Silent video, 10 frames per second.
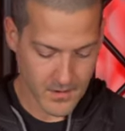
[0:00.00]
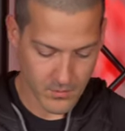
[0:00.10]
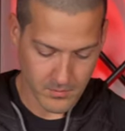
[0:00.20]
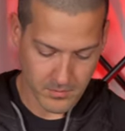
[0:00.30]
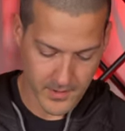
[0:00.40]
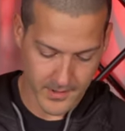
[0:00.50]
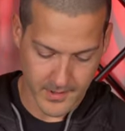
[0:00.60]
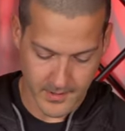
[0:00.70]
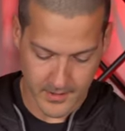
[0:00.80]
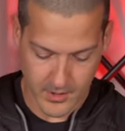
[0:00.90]
We'll plug it
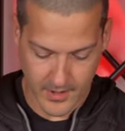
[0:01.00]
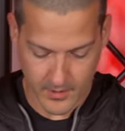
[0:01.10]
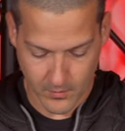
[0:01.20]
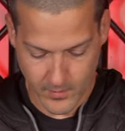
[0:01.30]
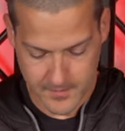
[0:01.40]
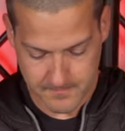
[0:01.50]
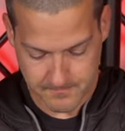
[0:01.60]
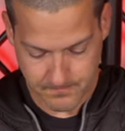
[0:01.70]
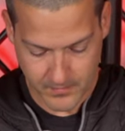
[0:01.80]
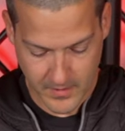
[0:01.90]
into channel 1,
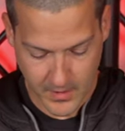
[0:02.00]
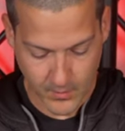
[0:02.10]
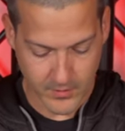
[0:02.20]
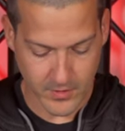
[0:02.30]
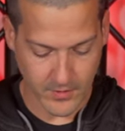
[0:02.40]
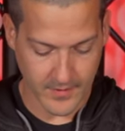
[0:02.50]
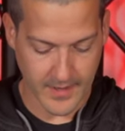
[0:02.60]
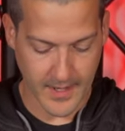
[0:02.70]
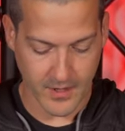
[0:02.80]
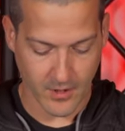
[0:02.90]
and we'll turn the
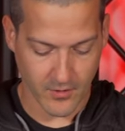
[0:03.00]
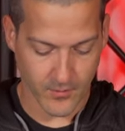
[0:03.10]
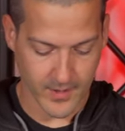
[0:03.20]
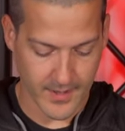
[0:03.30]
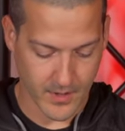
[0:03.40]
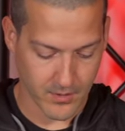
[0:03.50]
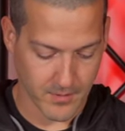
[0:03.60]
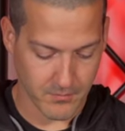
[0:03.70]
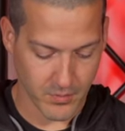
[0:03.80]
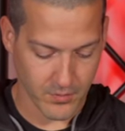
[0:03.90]
gain all the way down
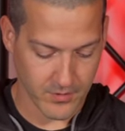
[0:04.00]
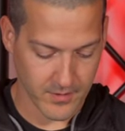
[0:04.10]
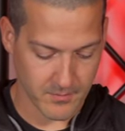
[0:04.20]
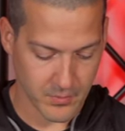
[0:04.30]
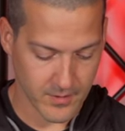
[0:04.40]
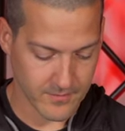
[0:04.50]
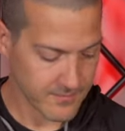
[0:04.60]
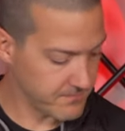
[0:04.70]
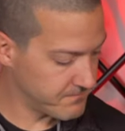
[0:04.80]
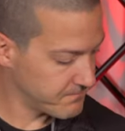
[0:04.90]
on both inputs.